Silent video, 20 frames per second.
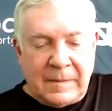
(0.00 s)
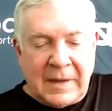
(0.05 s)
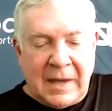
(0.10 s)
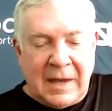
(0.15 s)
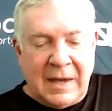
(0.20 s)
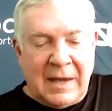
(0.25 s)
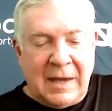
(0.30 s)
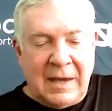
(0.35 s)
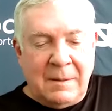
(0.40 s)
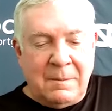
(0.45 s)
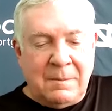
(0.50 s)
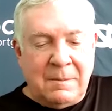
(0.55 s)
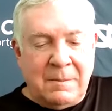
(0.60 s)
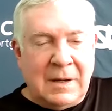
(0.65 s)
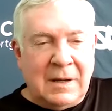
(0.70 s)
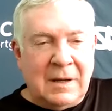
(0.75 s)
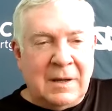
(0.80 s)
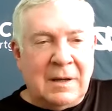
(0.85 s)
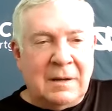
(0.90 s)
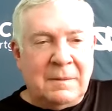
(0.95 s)
am
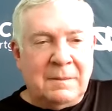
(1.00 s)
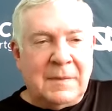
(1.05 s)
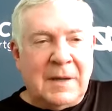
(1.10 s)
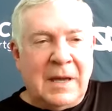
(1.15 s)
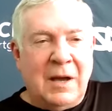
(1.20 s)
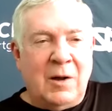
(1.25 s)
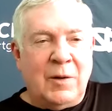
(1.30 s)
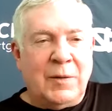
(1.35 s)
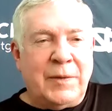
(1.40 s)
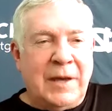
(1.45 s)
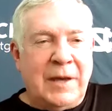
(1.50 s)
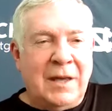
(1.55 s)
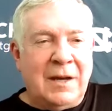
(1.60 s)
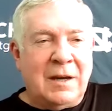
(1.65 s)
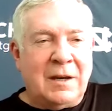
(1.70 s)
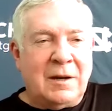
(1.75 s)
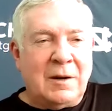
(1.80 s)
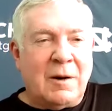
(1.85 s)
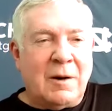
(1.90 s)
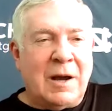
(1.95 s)
healthy and
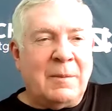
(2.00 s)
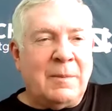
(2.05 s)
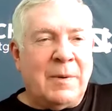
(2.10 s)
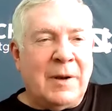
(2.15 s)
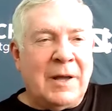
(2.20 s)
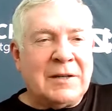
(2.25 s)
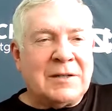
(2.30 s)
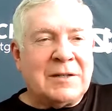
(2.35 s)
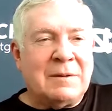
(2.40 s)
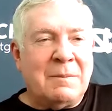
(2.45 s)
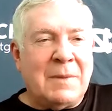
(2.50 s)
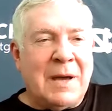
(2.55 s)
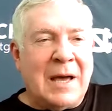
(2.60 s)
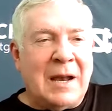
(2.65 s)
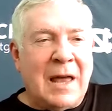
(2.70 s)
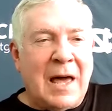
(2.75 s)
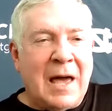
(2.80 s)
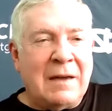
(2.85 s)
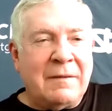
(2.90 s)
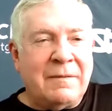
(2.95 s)
in a great place in my
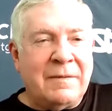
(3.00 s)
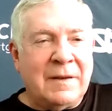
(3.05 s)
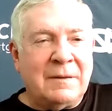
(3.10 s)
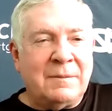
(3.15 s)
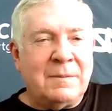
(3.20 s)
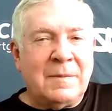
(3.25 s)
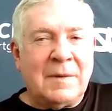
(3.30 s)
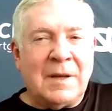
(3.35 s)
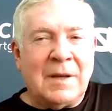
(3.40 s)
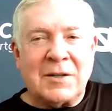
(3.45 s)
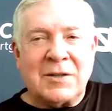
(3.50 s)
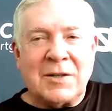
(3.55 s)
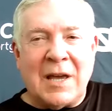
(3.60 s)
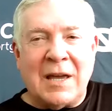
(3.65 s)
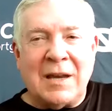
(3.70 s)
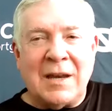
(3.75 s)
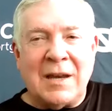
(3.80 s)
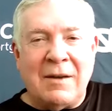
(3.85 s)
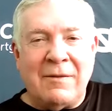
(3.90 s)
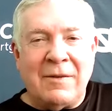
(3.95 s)
life and
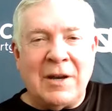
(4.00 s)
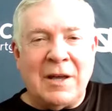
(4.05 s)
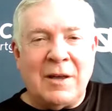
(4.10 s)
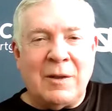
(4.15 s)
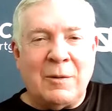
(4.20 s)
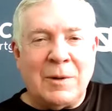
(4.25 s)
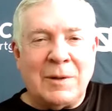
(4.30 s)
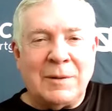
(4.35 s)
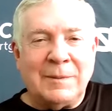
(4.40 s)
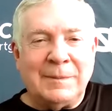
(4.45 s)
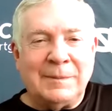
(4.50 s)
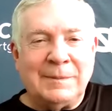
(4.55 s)
excited to have another one.